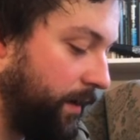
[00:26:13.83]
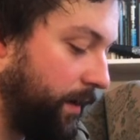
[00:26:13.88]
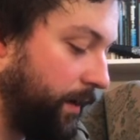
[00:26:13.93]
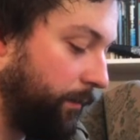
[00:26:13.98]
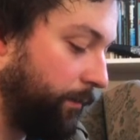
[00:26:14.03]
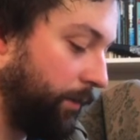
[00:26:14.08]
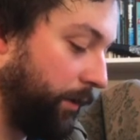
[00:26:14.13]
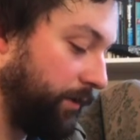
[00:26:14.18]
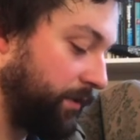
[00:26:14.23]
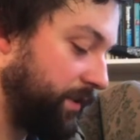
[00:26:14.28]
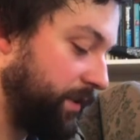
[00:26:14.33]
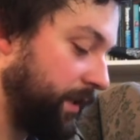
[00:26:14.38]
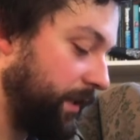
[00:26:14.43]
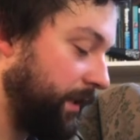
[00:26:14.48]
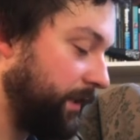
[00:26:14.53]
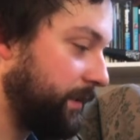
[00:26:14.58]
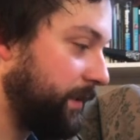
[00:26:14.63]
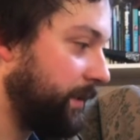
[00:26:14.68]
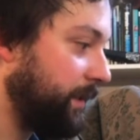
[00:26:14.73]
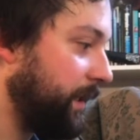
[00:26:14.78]
Bursting
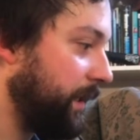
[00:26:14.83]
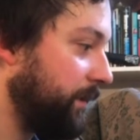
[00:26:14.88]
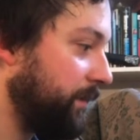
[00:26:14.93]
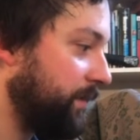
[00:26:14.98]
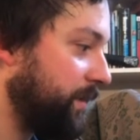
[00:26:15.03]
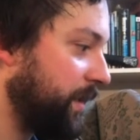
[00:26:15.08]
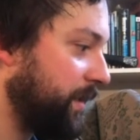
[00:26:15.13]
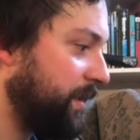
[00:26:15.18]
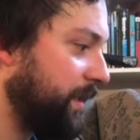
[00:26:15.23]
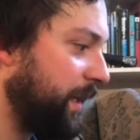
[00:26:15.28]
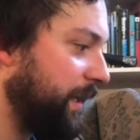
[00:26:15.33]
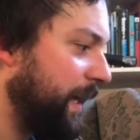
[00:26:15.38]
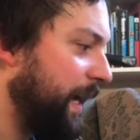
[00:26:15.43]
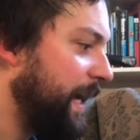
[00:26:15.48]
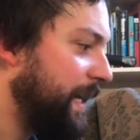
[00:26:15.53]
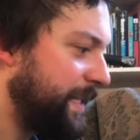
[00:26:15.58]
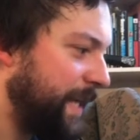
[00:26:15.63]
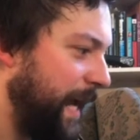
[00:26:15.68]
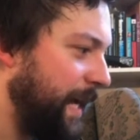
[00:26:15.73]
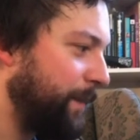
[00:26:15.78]
into tears, he said,
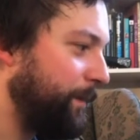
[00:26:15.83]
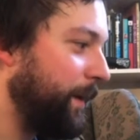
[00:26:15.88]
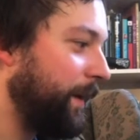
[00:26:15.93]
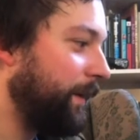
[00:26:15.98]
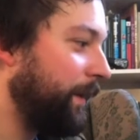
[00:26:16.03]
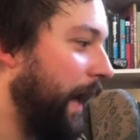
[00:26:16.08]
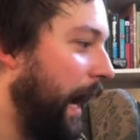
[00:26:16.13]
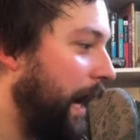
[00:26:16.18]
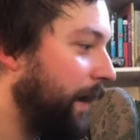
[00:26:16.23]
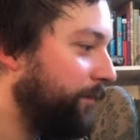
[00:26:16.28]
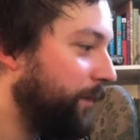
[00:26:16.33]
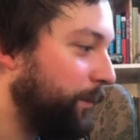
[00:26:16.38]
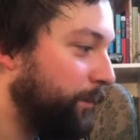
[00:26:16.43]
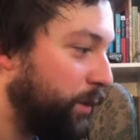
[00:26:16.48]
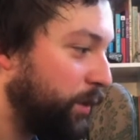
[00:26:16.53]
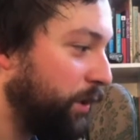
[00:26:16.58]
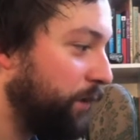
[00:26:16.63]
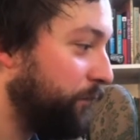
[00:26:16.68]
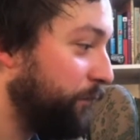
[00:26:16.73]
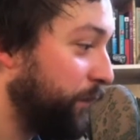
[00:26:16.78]
"Take me alive, I'm
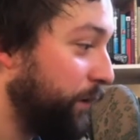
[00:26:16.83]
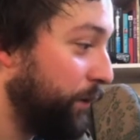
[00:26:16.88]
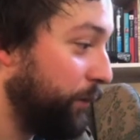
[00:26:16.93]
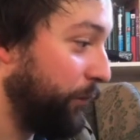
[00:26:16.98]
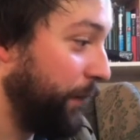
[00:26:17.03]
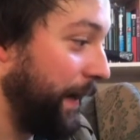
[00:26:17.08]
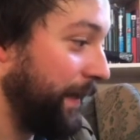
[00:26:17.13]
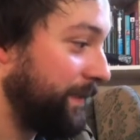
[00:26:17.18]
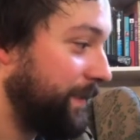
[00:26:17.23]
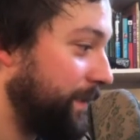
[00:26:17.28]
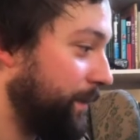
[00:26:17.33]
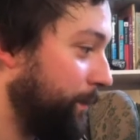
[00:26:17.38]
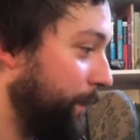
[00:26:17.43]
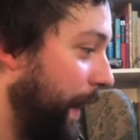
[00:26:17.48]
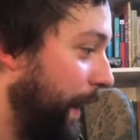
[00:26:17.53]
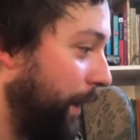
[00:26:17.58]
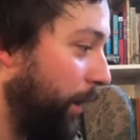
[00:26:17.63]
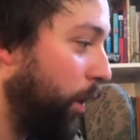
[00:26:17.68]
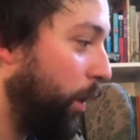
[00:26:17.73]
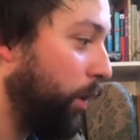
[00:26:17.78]
good for the ransom.
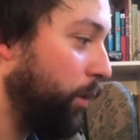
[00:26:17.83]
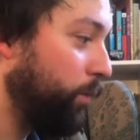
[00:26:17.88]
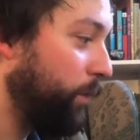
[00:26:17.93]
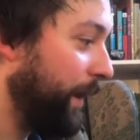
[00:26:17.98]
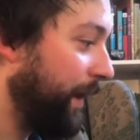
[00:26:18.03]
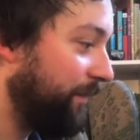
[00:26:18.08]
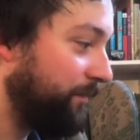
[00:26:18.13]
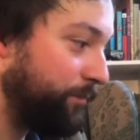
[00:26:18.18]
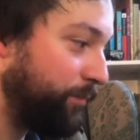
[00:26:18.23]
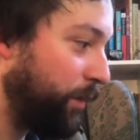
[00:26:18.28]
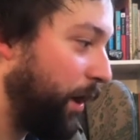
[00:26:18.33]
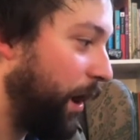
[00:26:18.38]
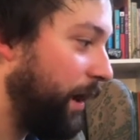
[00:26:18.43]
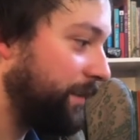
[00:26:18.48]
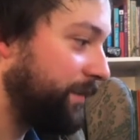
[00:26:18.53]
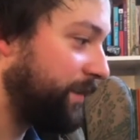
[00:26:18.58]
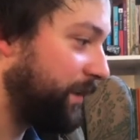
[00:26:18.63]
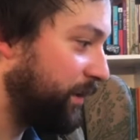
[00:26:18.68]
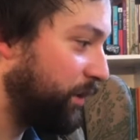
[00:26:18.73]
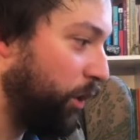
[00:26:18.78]
At home we have
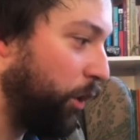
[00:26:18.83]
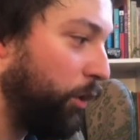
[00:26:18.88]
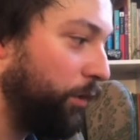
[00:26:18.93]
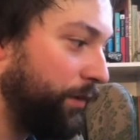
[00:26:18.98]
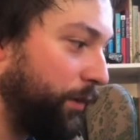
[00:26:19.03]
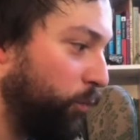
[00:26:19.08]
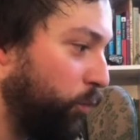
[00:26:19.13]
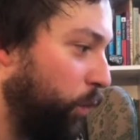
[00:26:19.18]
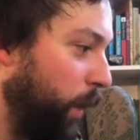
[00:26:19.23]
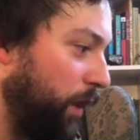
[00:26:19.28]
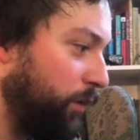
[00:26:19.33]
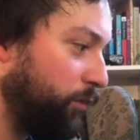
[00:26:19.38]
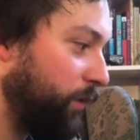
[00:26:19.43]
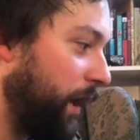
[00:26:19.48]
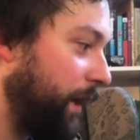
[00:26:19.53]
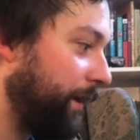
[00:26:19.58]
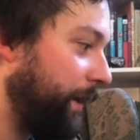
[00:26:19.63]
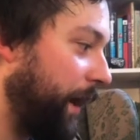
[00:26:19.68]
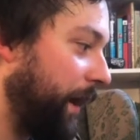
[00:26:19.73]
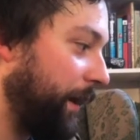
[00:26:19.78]
bronze and gold and
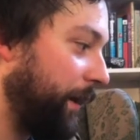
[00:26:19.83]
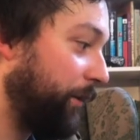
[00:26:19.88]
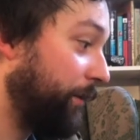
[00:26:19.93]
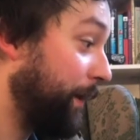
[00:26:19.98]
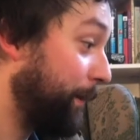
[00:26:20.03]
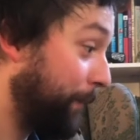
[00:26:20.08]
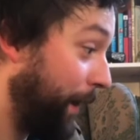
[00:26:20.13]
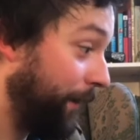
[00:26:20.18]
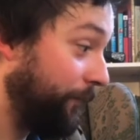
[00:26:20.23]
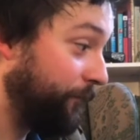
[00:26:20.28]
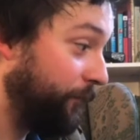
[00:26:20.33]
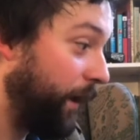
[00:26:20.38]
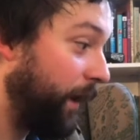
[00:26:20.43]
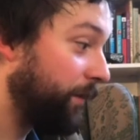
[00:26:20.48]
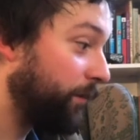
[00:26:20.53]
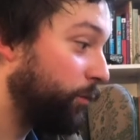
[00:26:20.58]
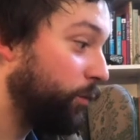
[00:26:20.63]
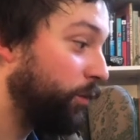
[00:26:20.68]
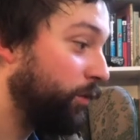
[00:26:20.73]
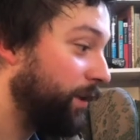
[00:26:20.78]
well-wrought iron, and my
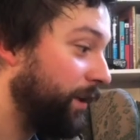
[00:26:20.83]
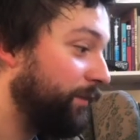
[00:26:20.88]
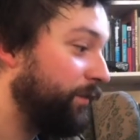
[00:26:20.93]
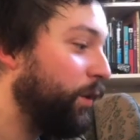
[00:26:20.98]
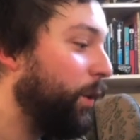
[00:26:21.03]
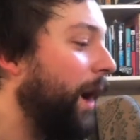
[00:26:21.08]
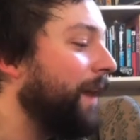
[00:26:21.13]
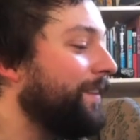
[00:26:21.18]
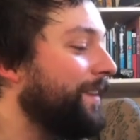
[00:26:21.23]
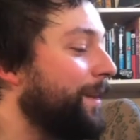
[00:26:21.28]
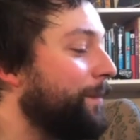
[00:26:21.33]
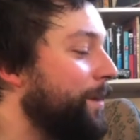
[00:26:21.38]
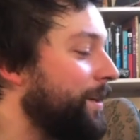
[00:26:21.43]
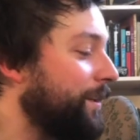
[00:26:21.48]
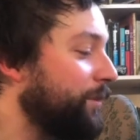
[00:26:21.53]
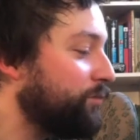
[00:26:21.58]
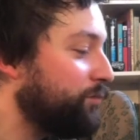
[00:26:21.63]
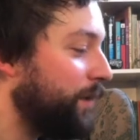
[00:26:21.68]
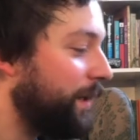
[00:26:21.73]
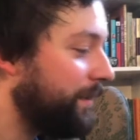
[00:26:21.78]
father will give you
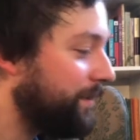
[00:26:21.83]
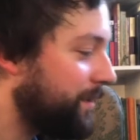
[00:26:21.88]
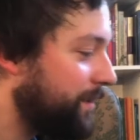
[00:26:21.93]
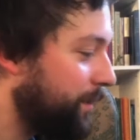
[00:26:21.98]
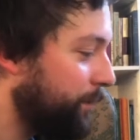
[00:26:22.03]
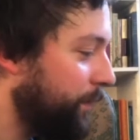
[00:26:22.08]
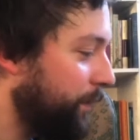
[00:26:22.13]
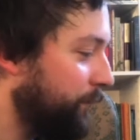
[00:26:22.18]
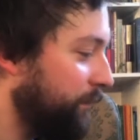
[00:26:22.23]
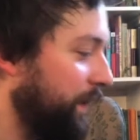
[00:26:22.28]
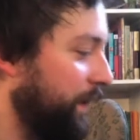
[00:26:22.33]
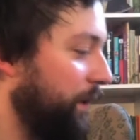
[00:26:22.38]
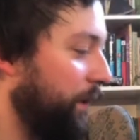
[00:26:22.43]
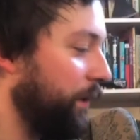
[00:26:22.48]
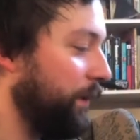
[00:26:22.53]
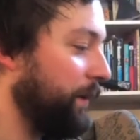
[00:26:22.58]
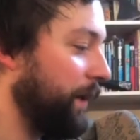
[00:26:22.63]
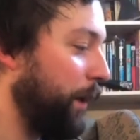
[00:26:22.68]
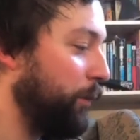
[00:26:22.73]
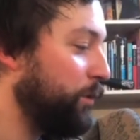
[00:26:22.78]
unlimited ransom if he
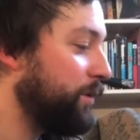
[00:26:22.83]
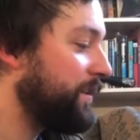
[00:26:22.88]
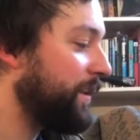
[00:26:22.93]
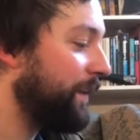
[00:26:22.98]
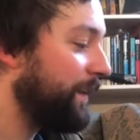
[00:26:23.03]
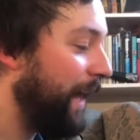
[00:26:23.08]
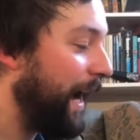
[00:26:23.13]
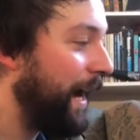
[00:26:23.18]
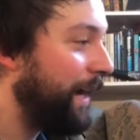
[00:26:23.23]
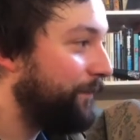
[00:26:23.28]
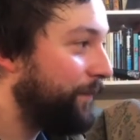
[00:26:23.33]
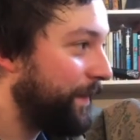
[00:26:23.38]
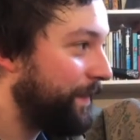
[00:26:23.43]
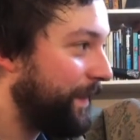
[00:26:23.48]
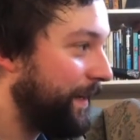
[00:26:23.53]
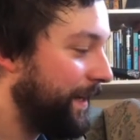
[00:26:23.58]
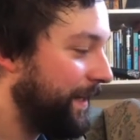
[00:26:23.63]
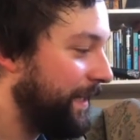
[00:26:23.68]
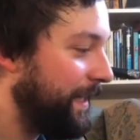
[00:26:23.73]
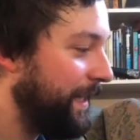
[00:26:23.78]
heard I was alive at
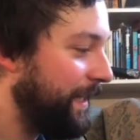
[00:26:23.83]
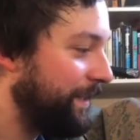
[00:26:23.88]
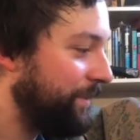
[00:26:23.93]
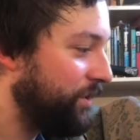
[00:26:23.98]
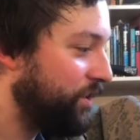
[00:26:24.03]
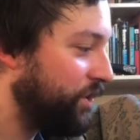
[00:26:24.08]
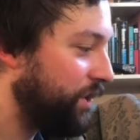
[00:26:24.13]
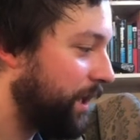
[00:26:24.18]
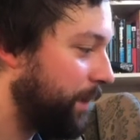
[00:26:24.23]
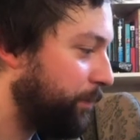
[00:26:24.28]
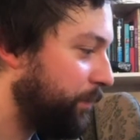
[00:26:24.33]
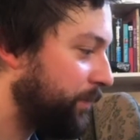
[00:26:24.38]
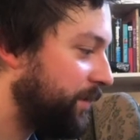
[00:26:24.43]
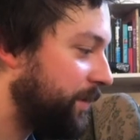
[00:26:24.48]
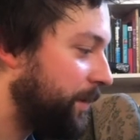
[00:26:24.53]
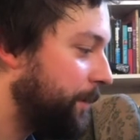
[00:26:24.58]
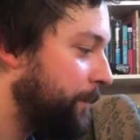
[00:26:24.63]
the Achaean ships."